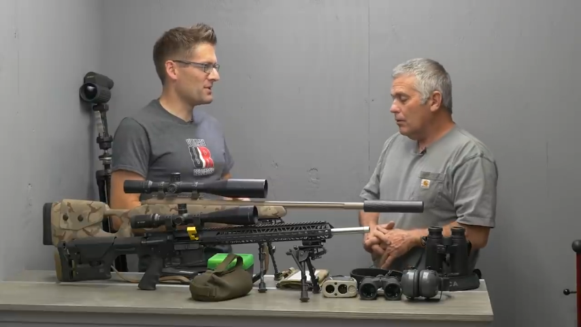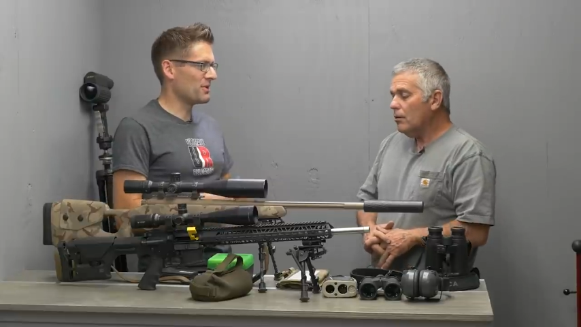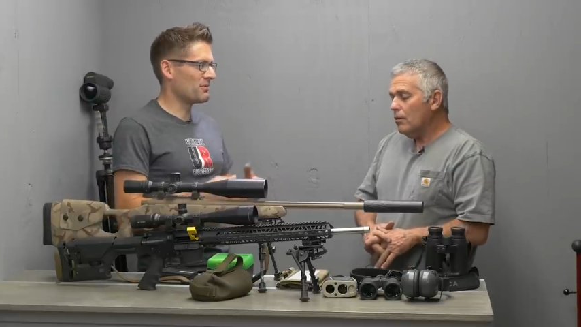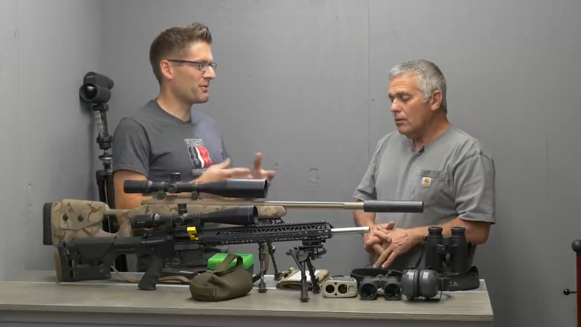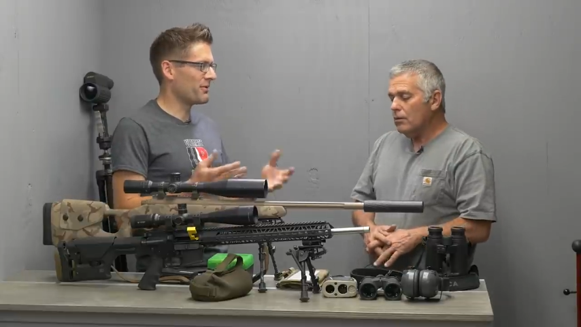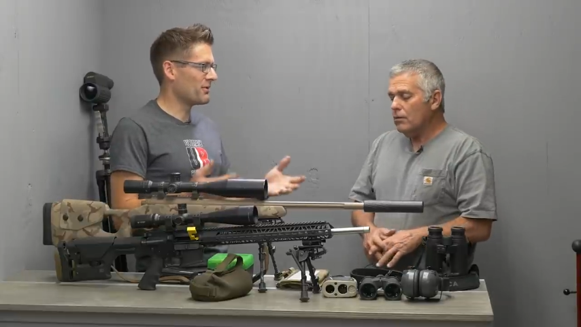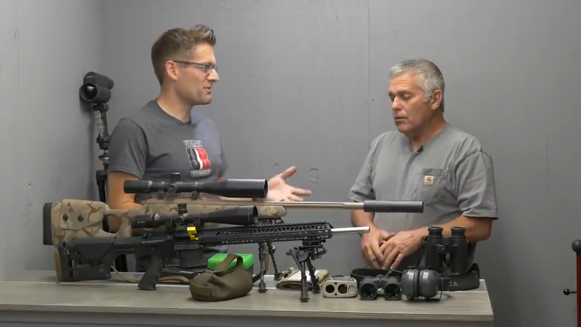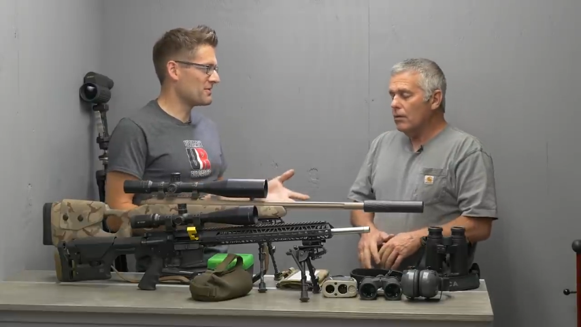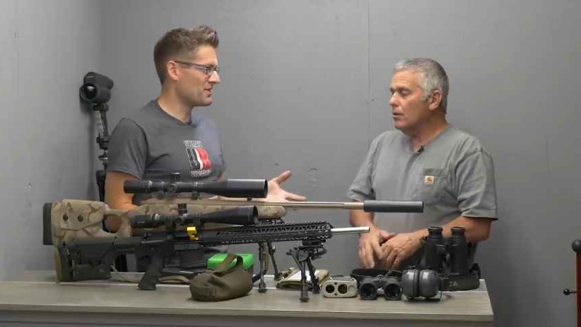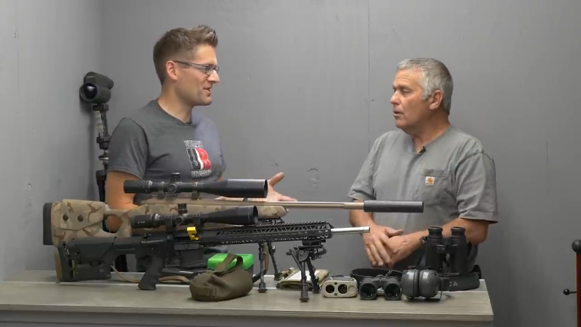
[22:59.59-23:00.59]
Speaker 1: you know refer
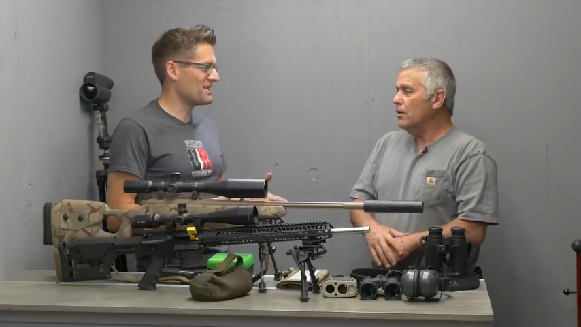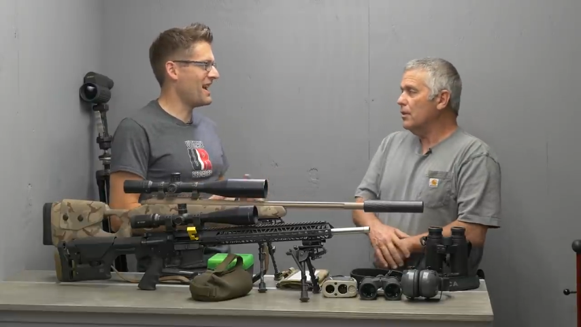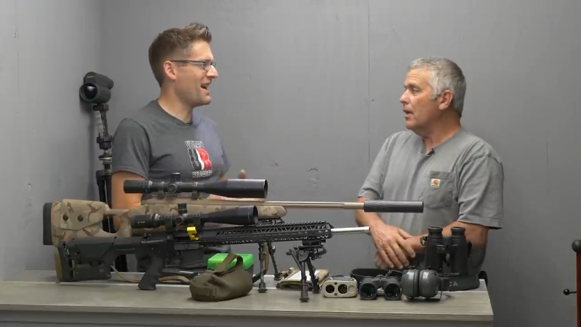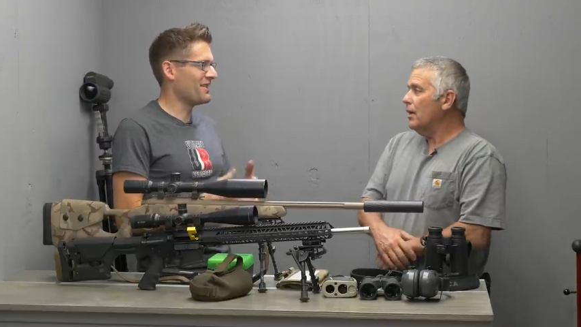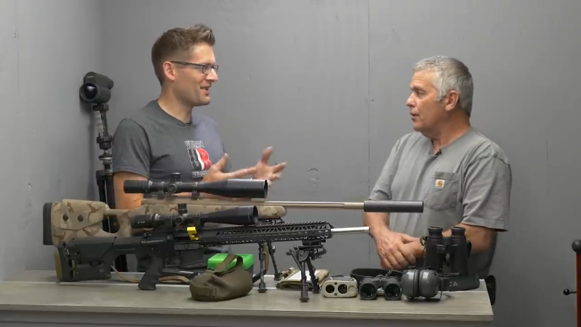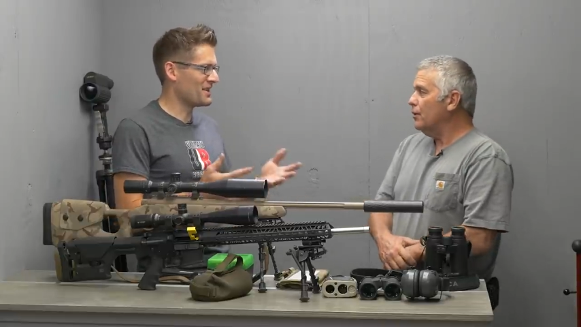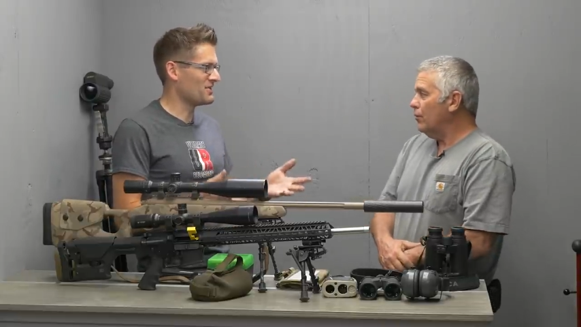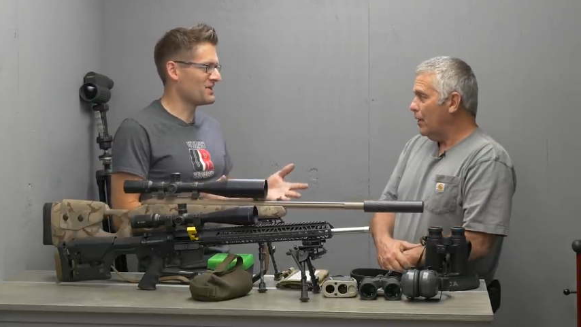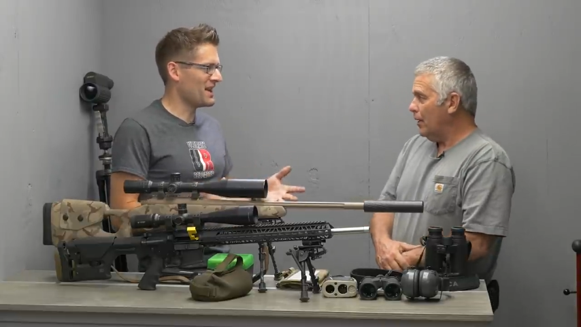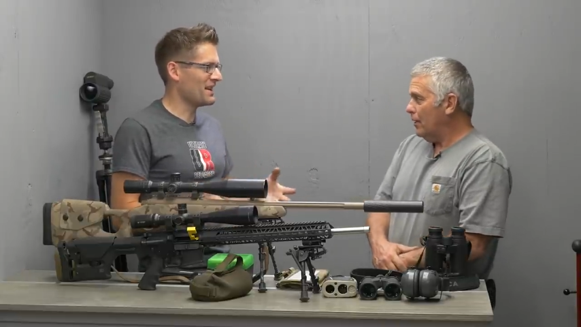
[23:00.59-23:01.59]
There's yeah too, like you're
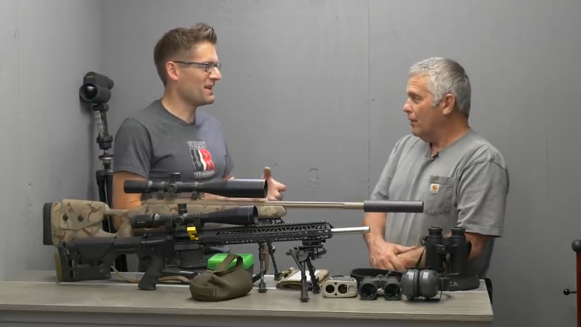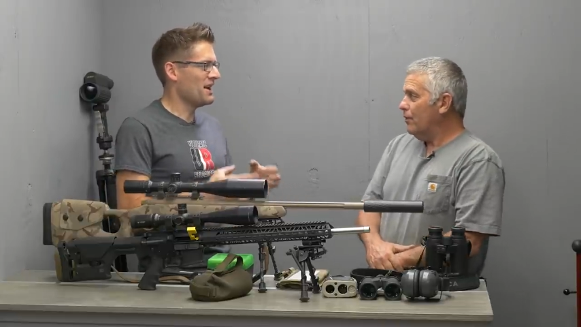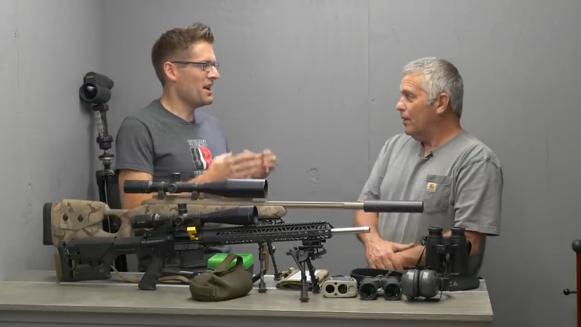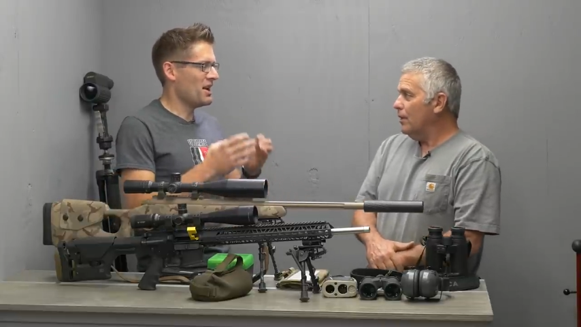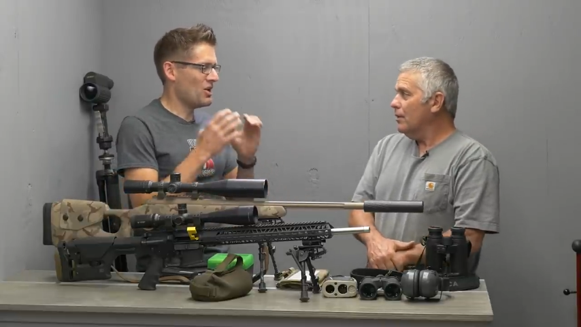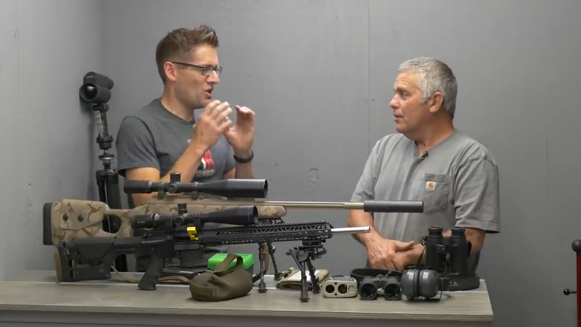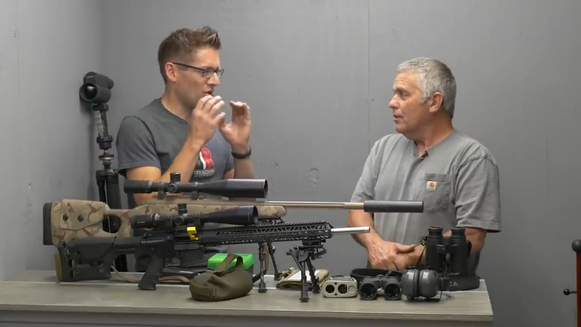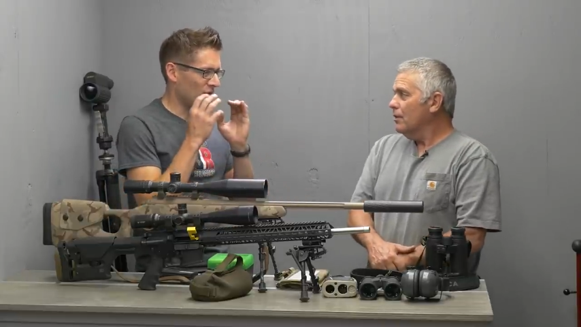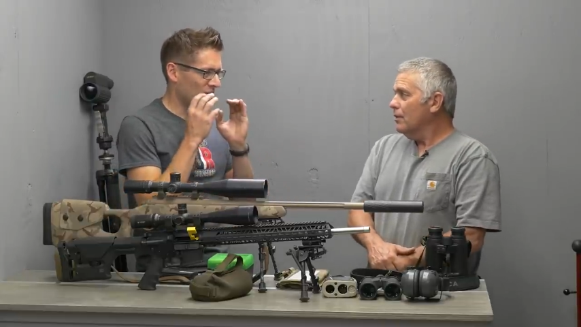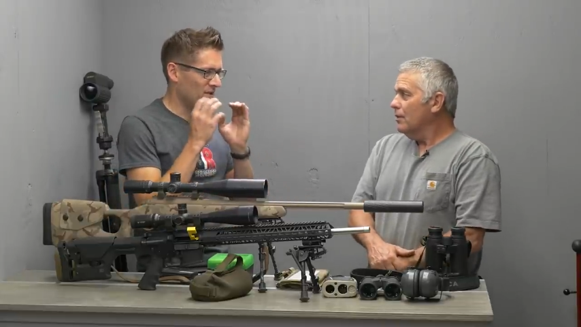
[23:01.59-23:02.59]
right, saying right
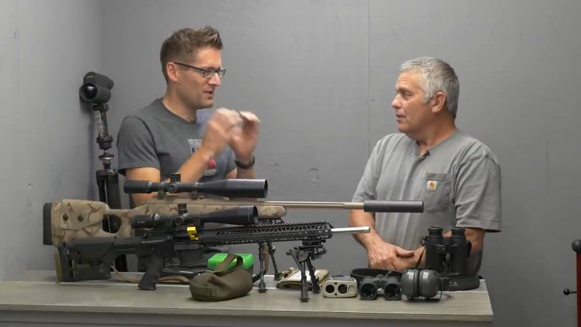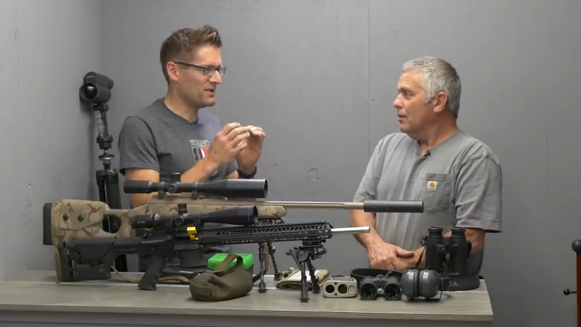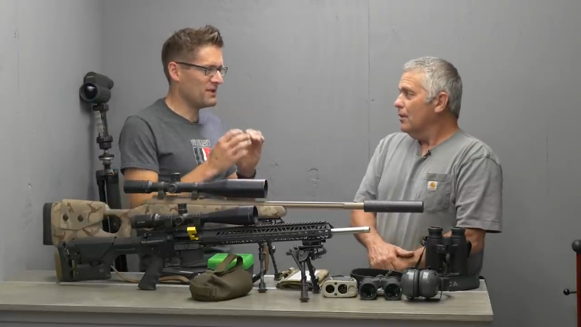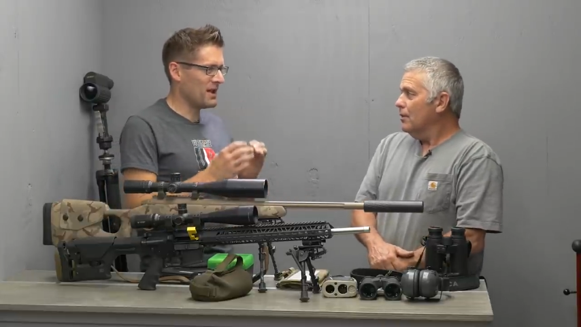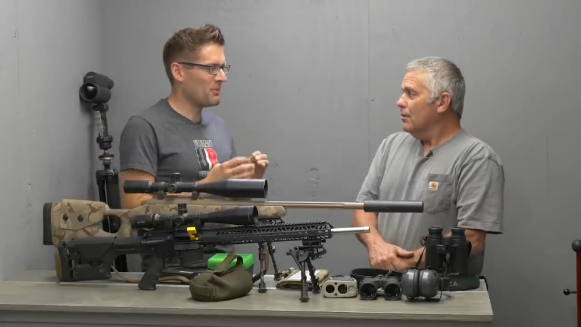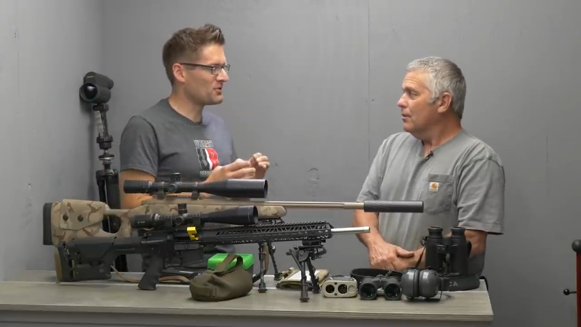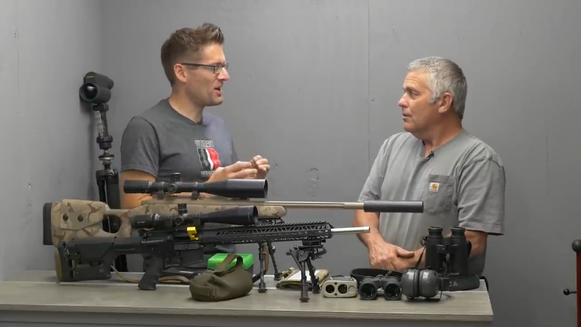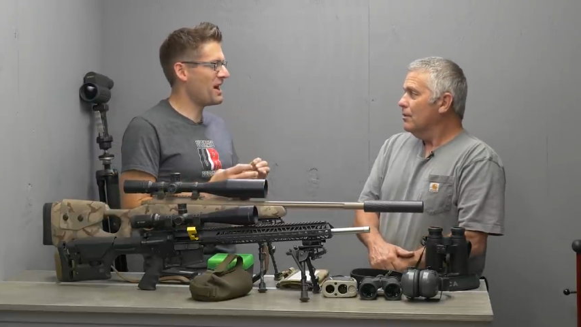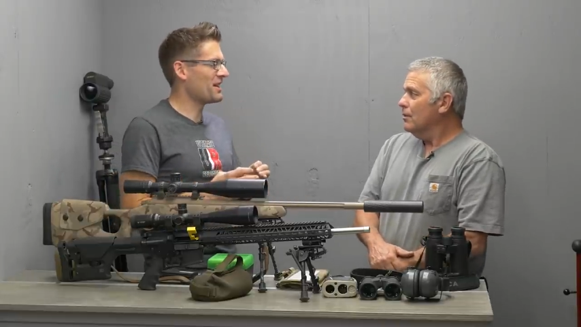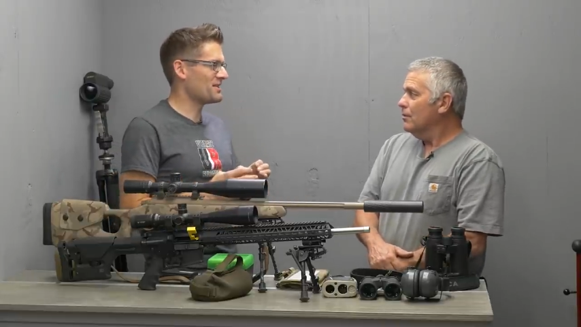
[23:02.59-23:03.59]
double
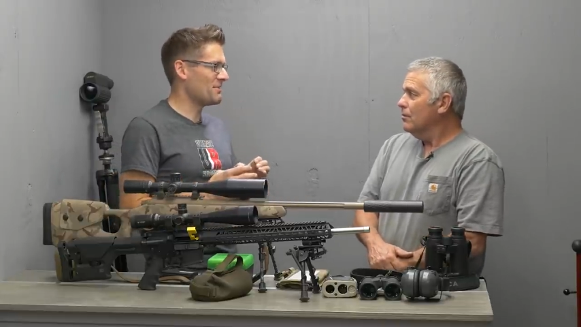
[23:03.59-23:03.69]
check is